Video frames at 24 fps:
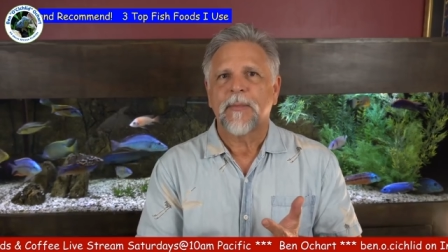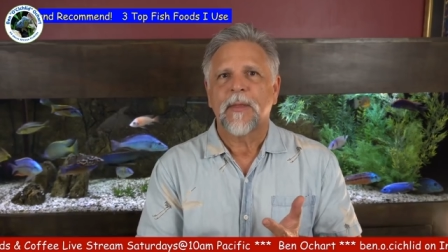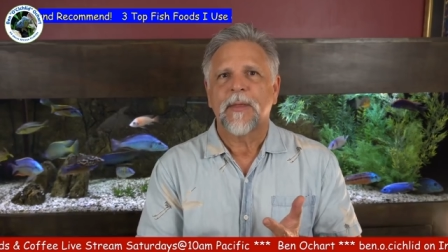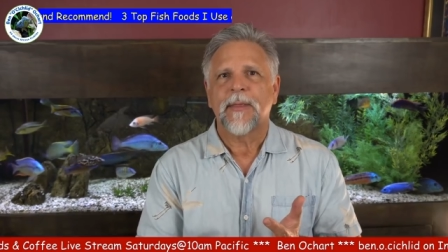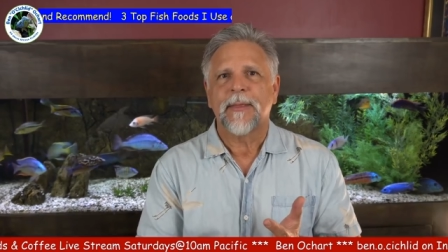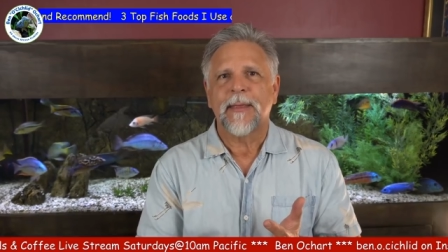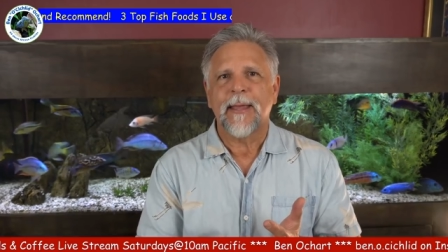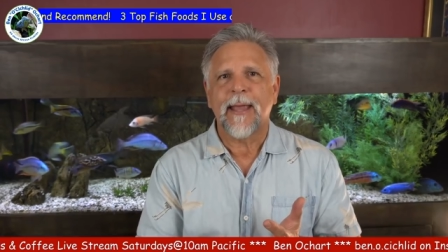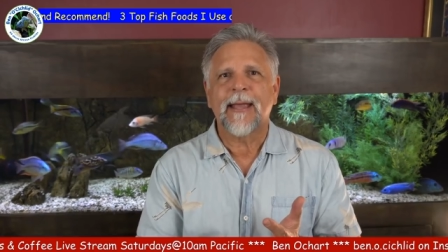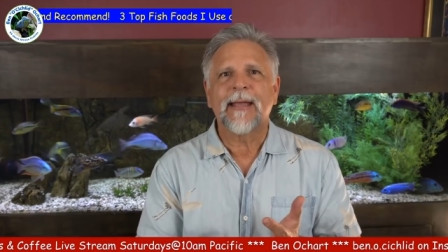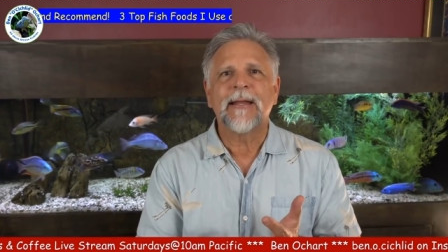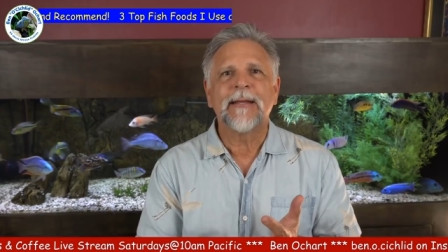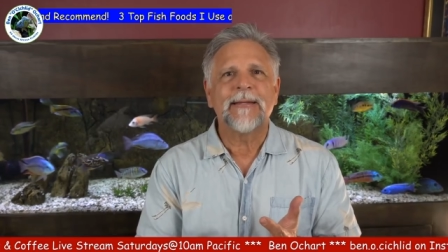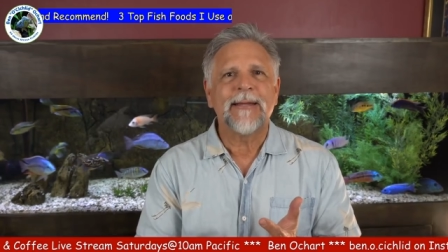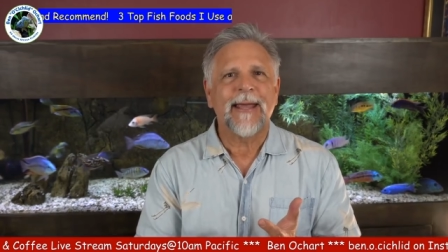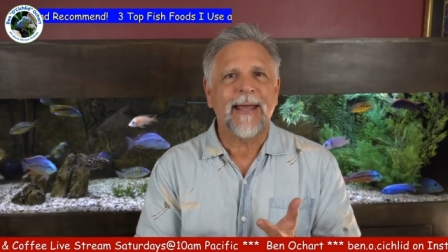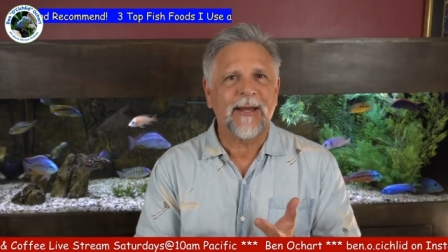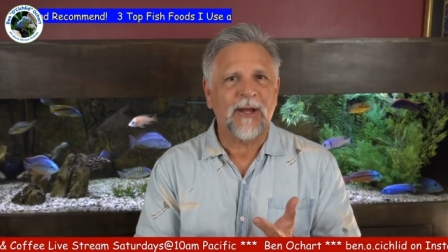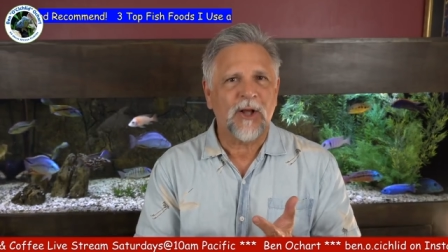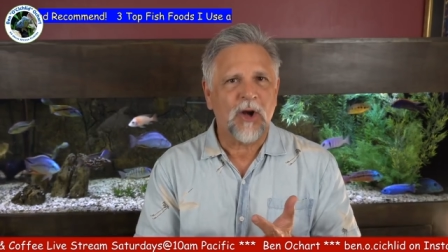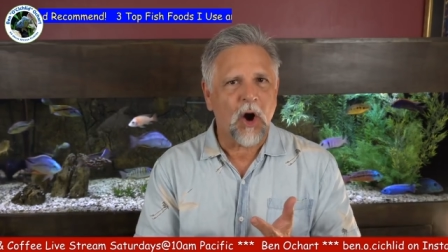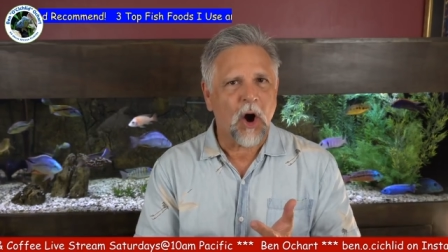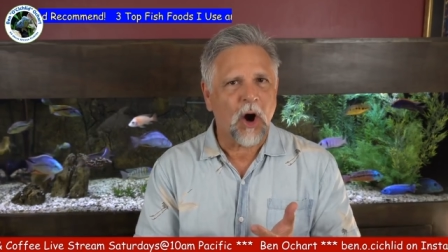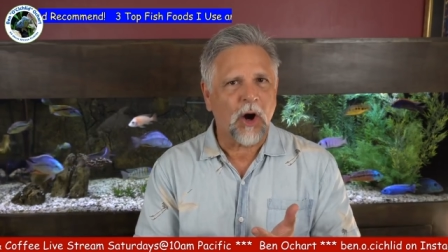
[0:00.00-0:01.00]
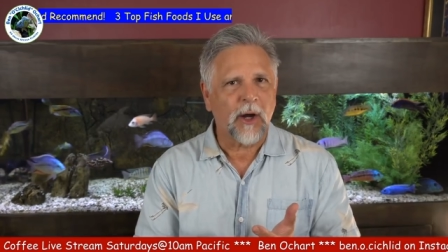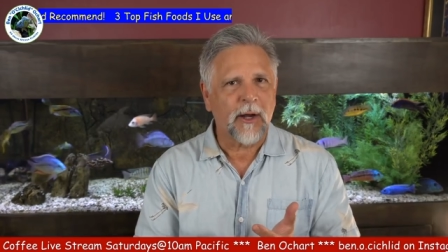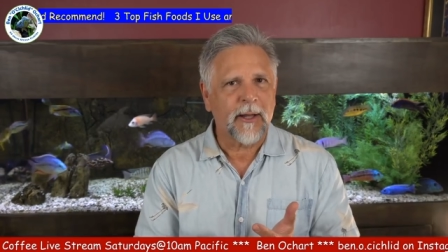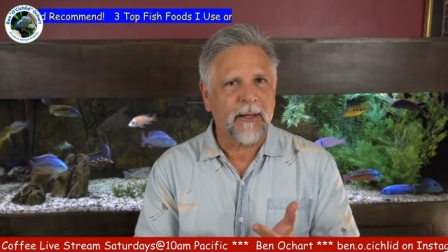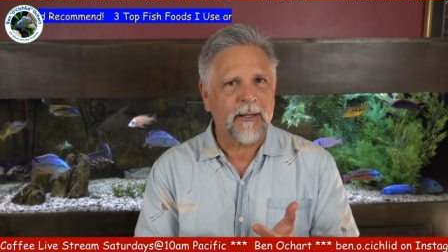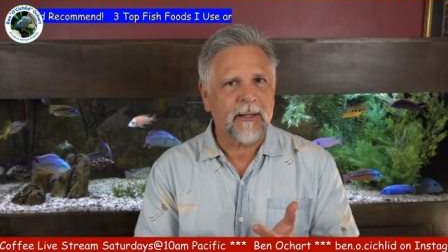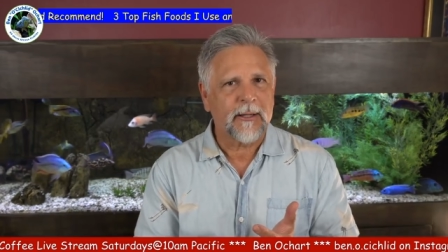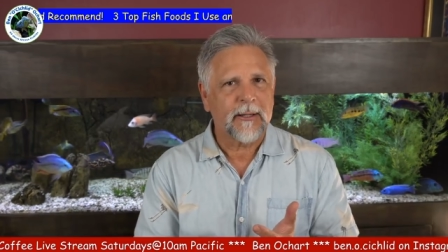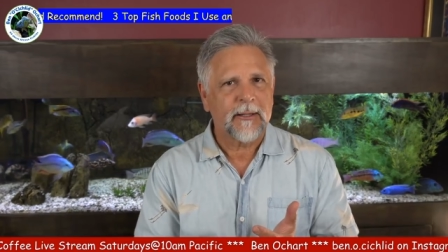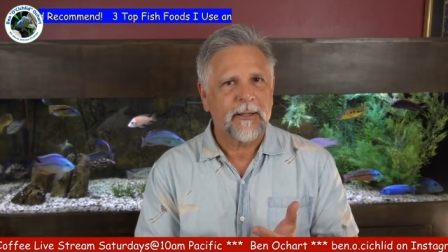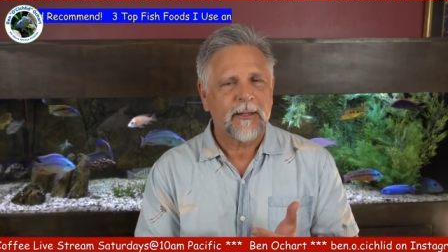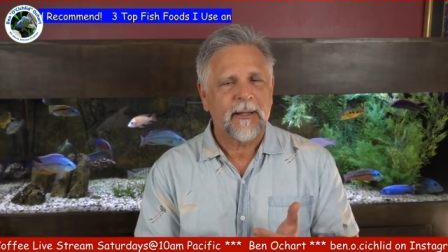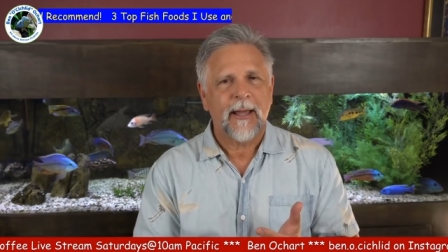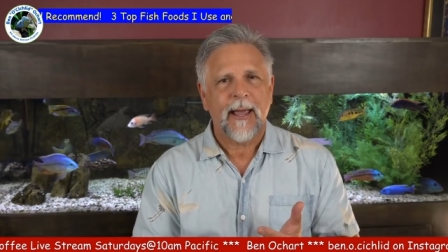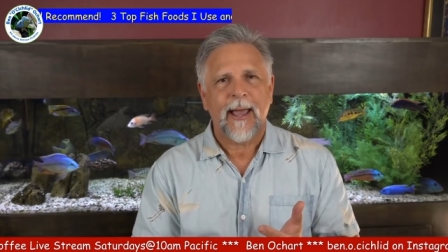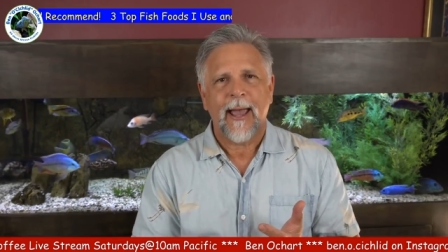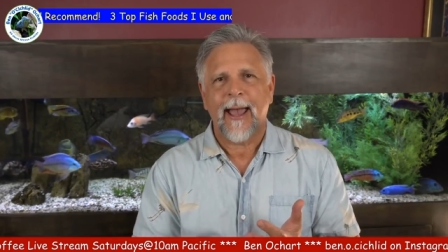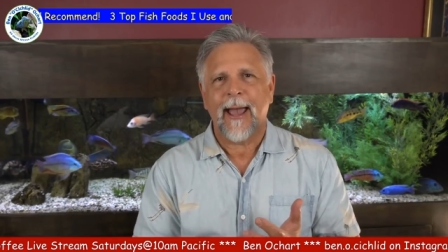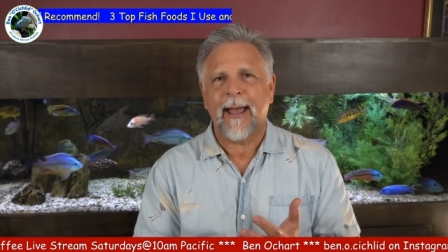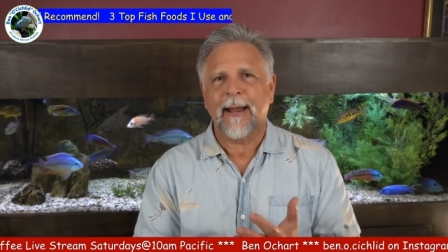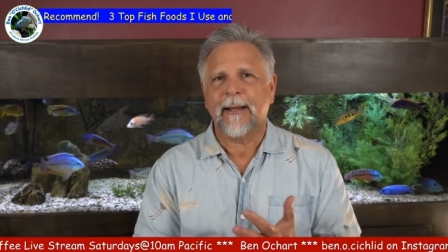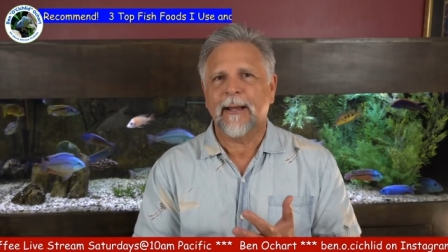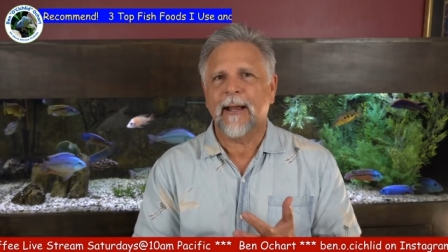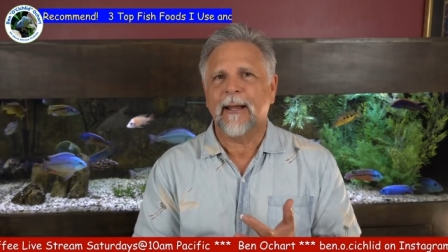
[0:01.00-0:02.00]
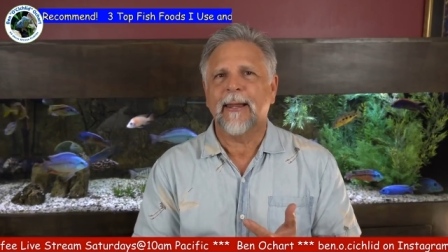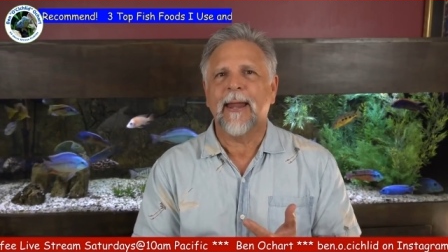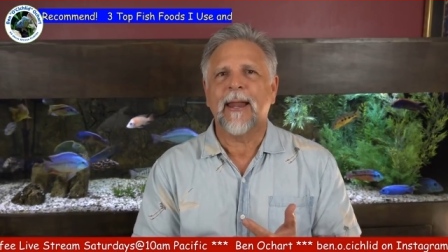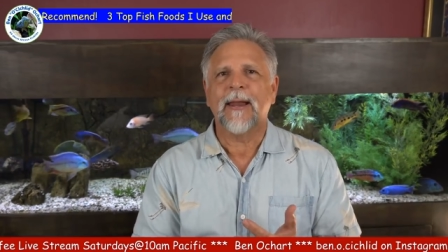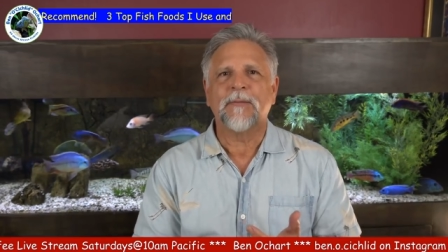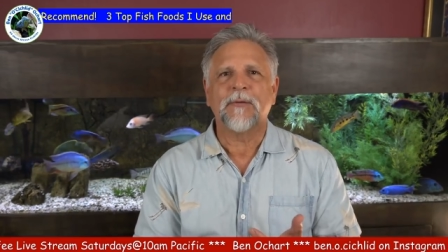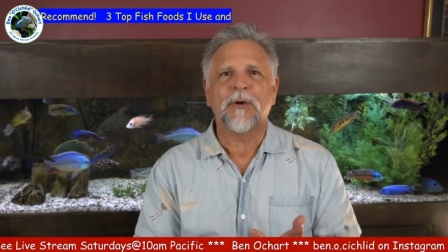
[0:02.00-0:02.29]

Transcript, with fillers: They contain garlic and a lot of